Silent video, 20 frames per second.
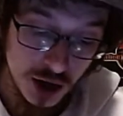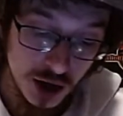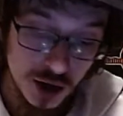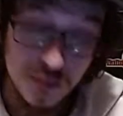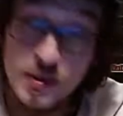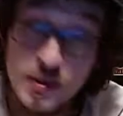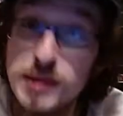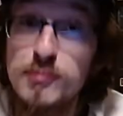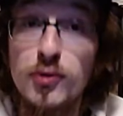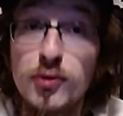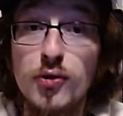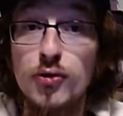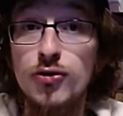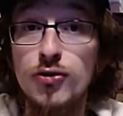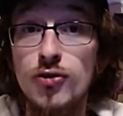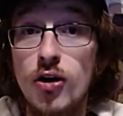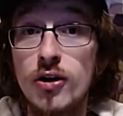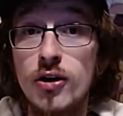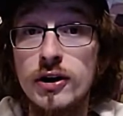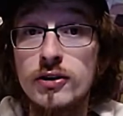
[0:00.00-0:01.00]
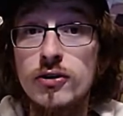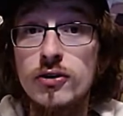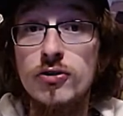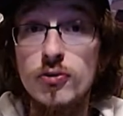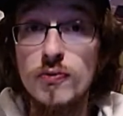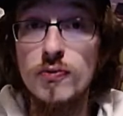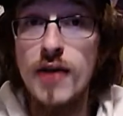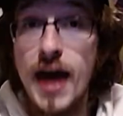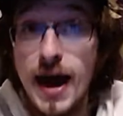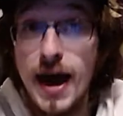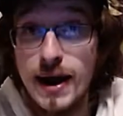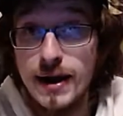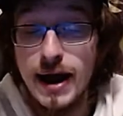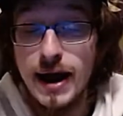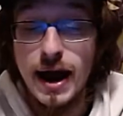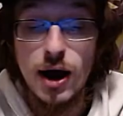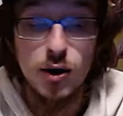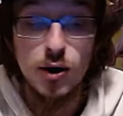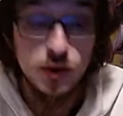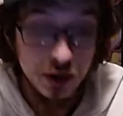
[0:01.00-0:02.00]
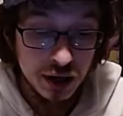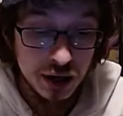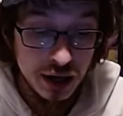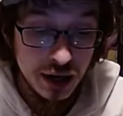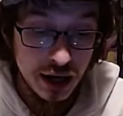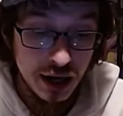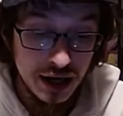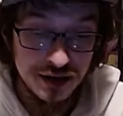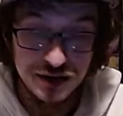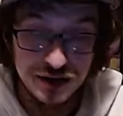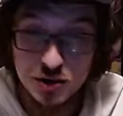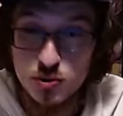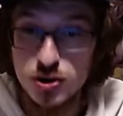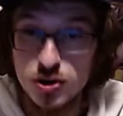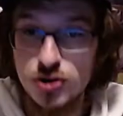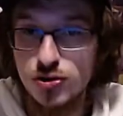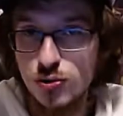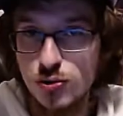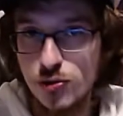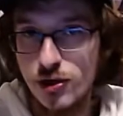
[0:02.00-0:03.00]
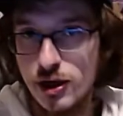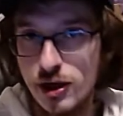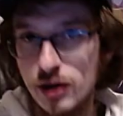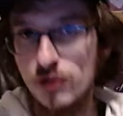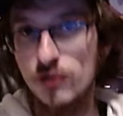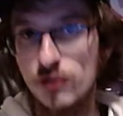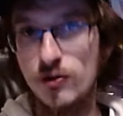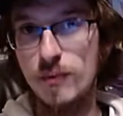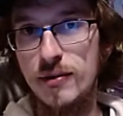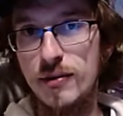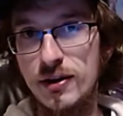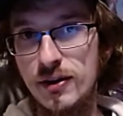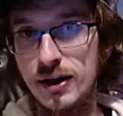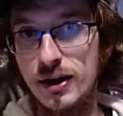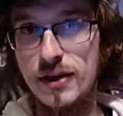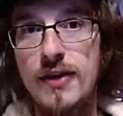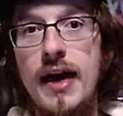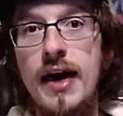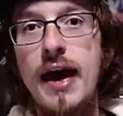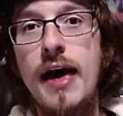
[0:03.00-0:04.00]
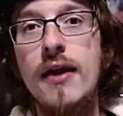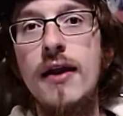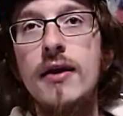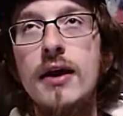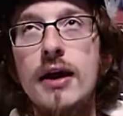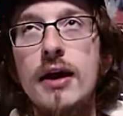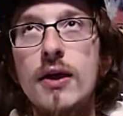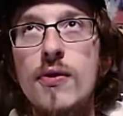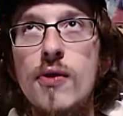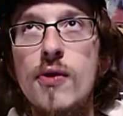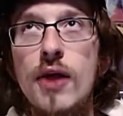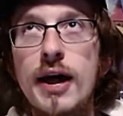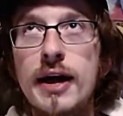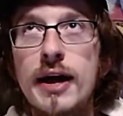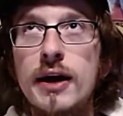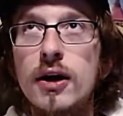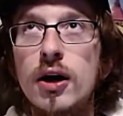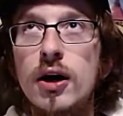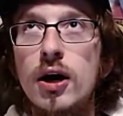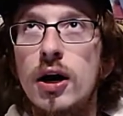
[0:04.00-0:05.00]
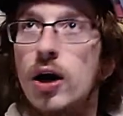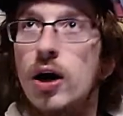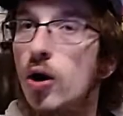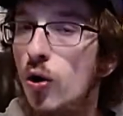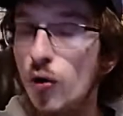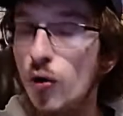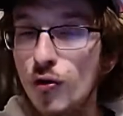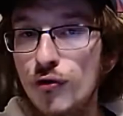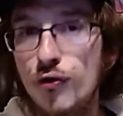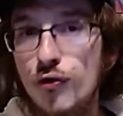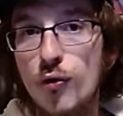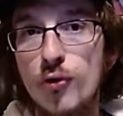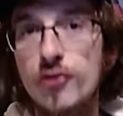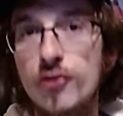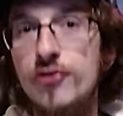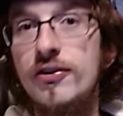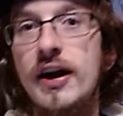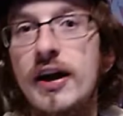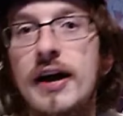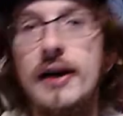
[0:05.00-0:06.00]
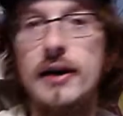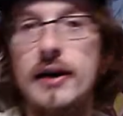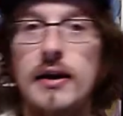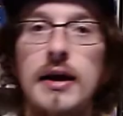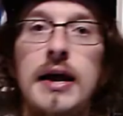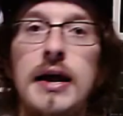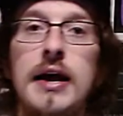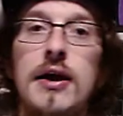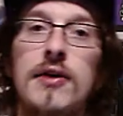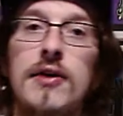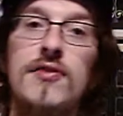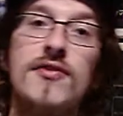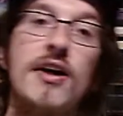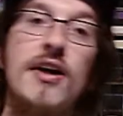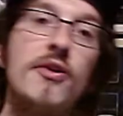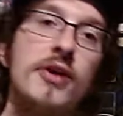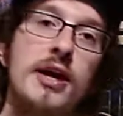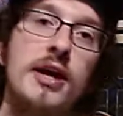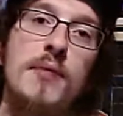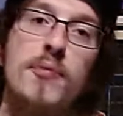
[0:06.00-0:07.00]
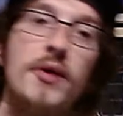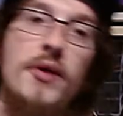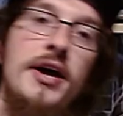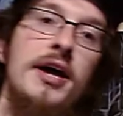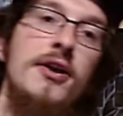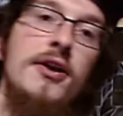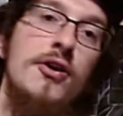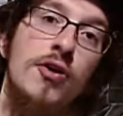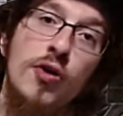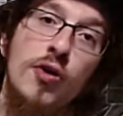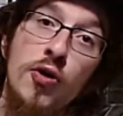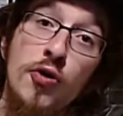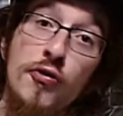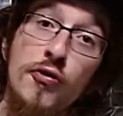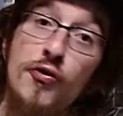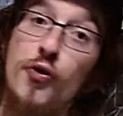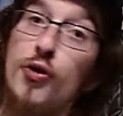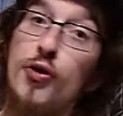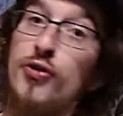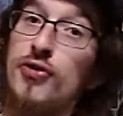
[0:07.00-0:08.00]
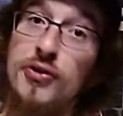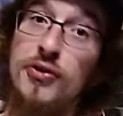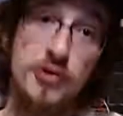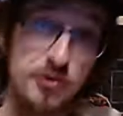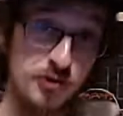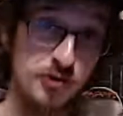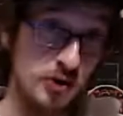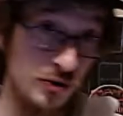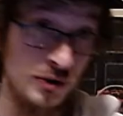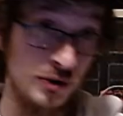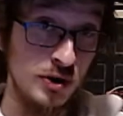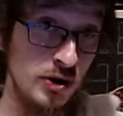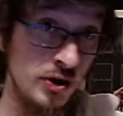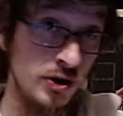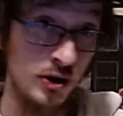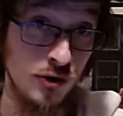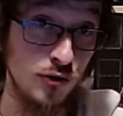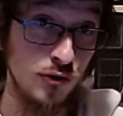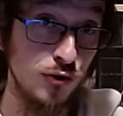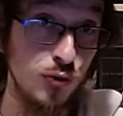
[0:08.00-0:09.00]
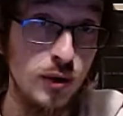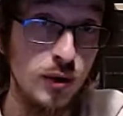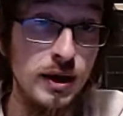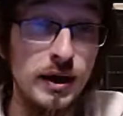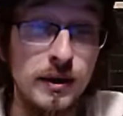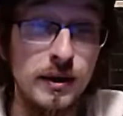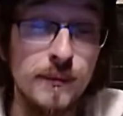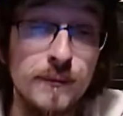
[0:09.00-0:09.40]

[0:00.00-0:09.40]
People are starting to do that now, and you could do something like that in like Ulforce deck and Delicate Plan your Ulforce on the turn that you're going to swing,